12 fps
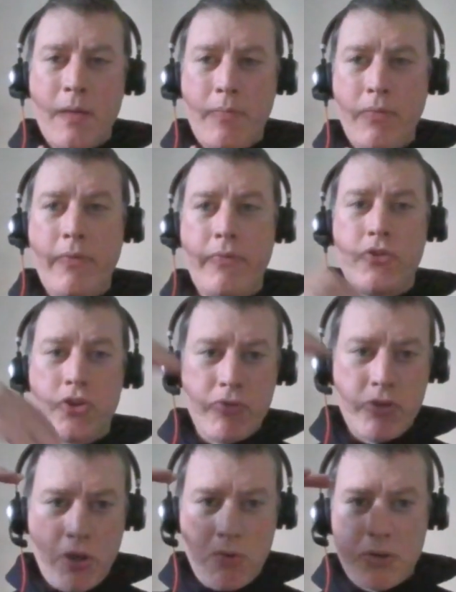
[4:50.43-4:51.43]
but we've just
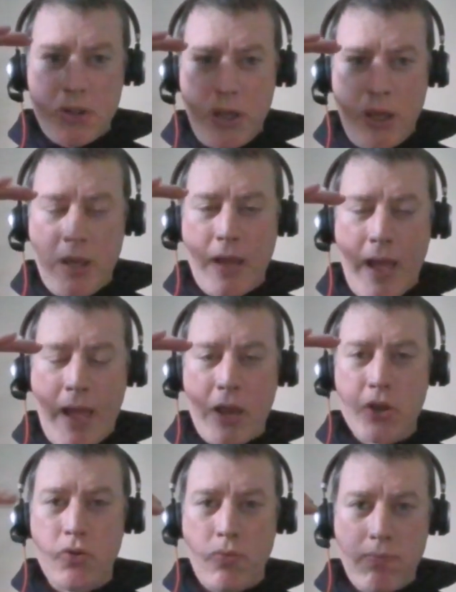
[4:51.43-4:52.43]
reduced the
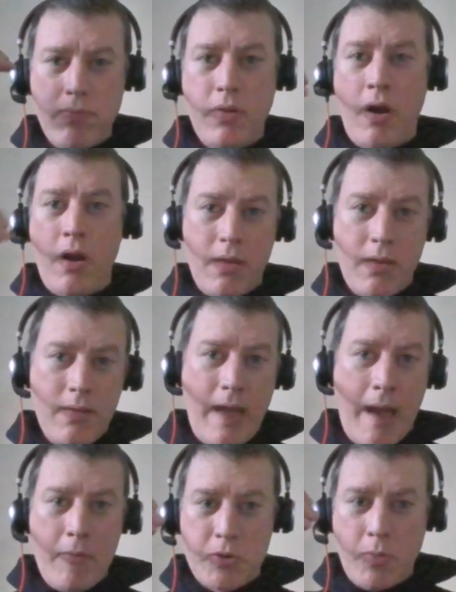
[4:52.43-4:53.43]
actual, like,
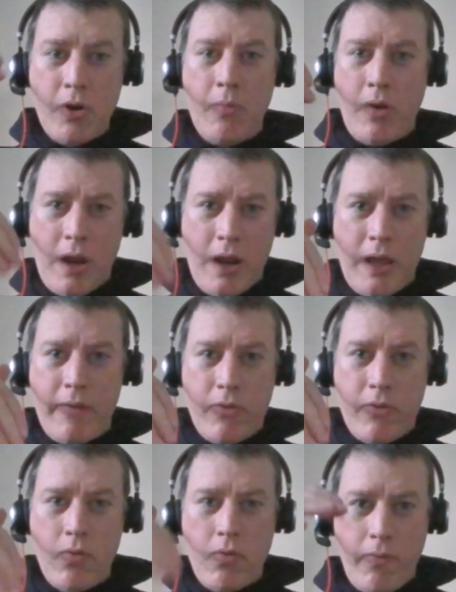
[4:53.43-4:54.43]
how much money we're going to give
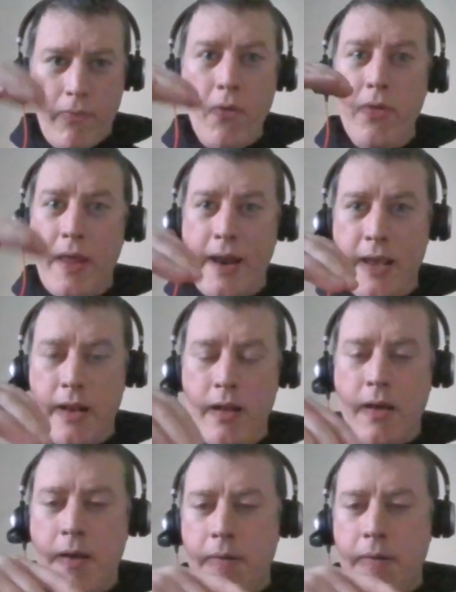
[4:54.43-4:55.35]
Google for the lead.